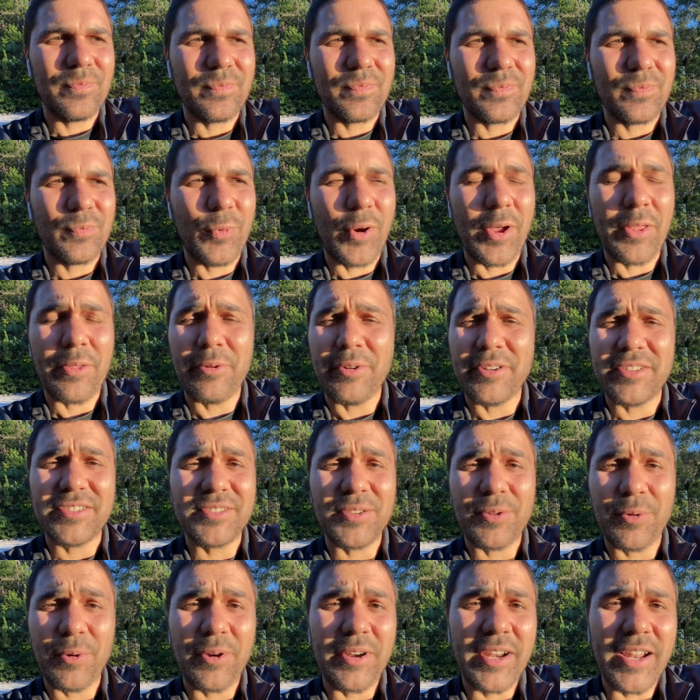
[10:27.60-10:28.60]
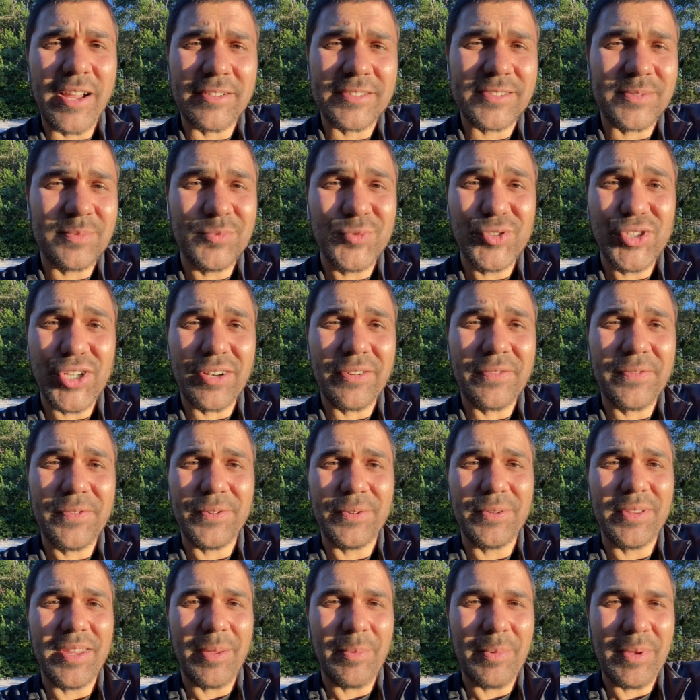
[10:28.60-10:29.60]
whether it's throwing out some junk
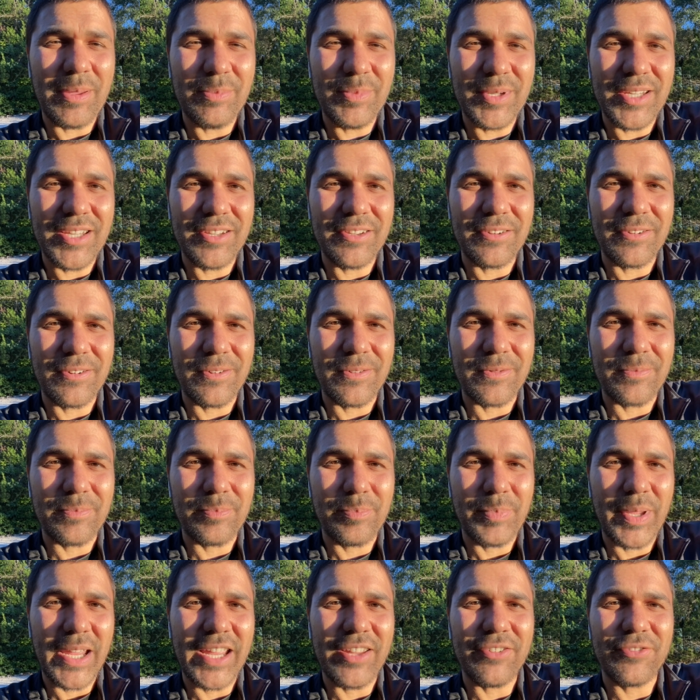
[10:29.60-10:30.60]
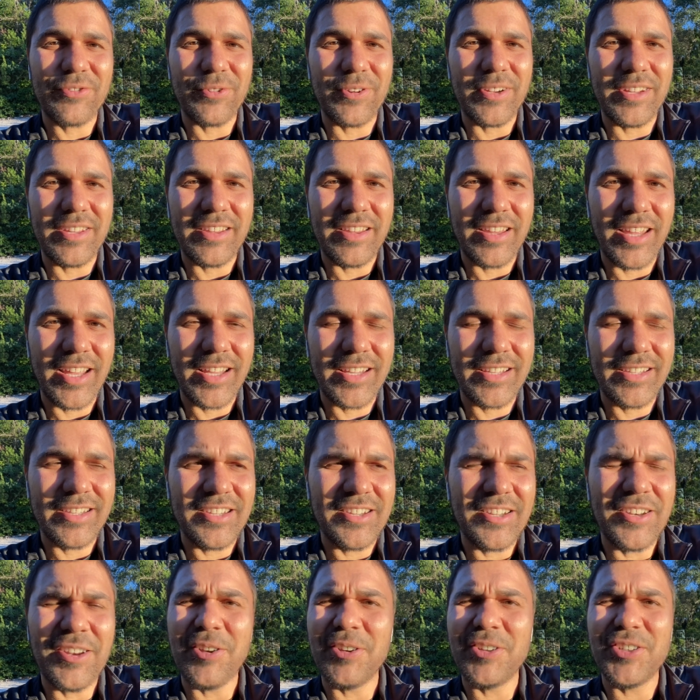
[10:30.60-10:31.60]
food that may be in your pantry that
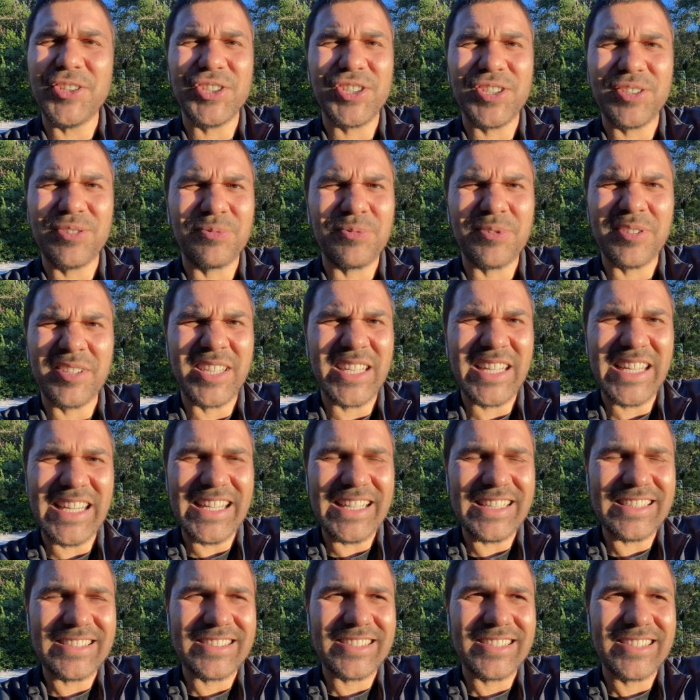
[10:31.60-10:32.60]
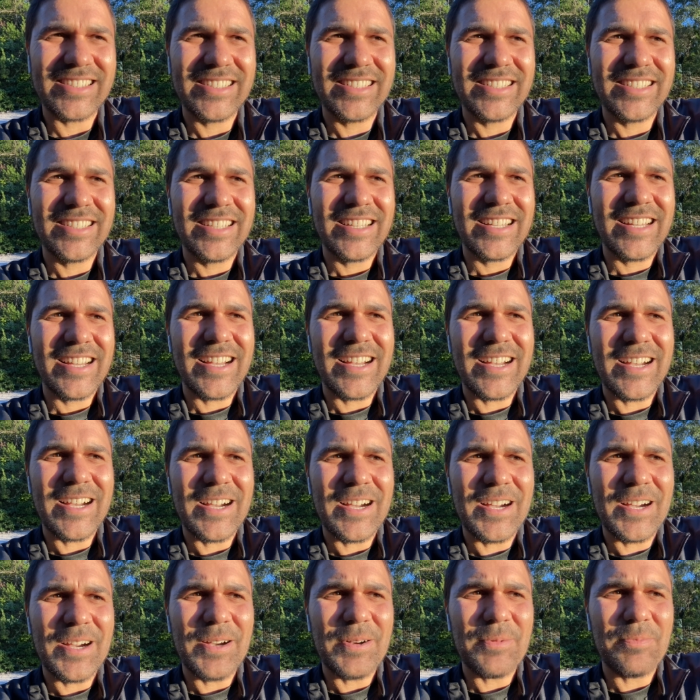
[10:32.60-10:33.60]
you shouldn't really eat,
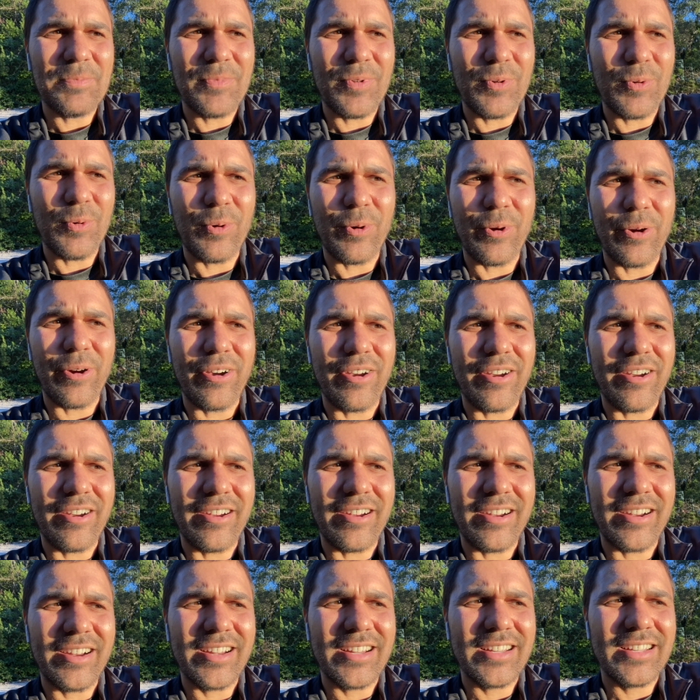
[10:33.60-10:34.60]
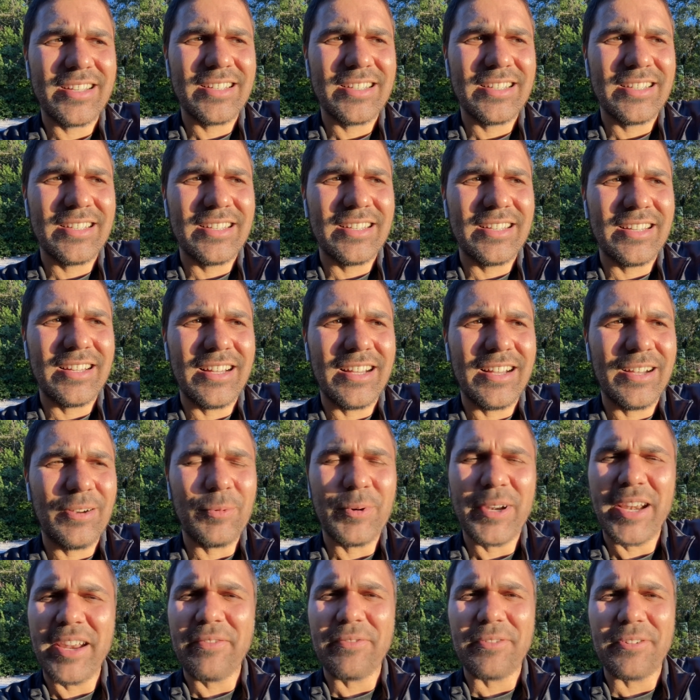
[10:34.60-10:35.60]
or
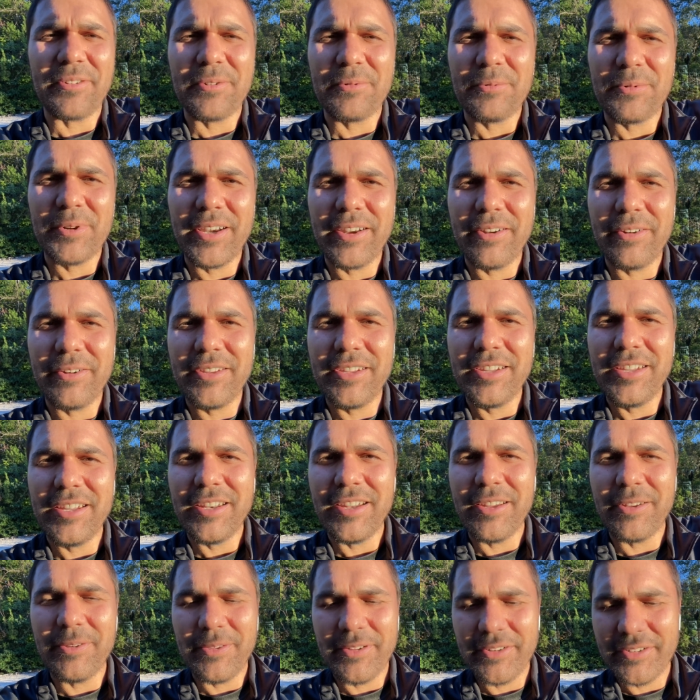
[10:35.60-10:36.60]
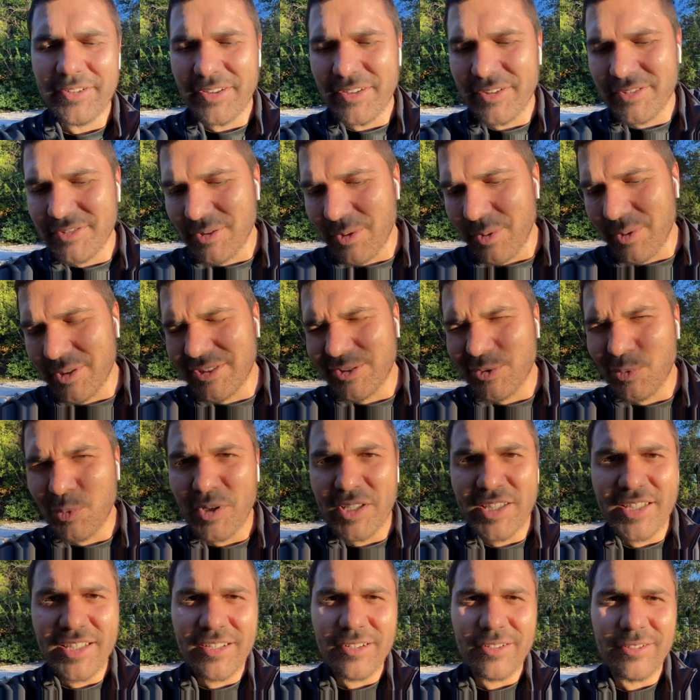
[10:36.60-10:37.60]
whatever, there's always
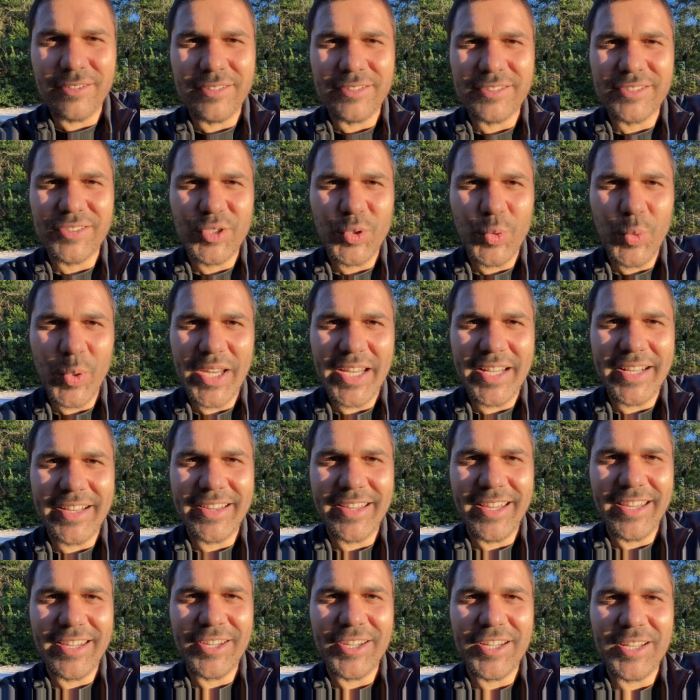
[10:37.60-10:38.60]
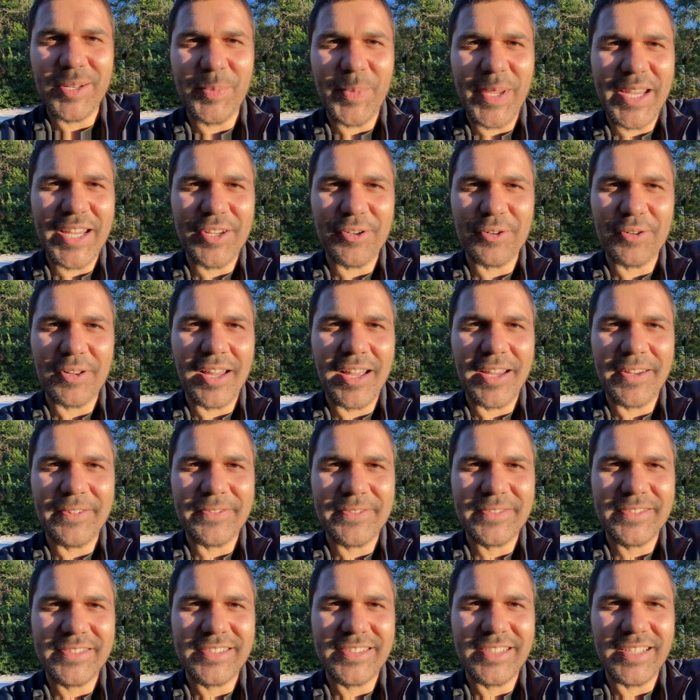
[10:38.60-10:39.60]
one little tweak that you can make in your
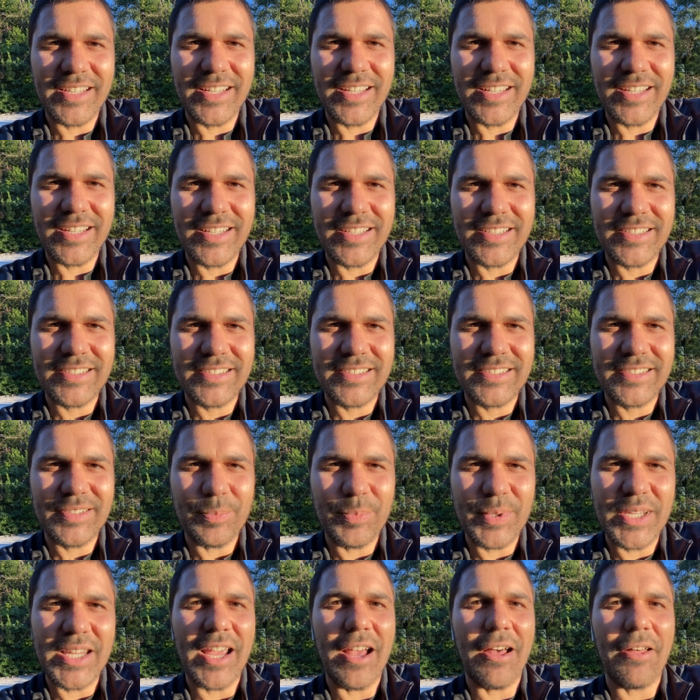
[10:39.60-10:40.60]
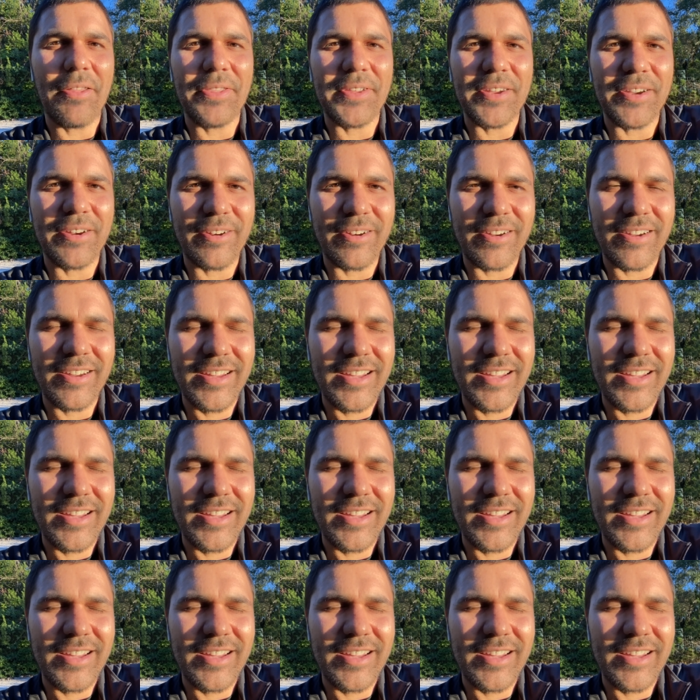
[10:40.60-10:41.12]
life to be healthier.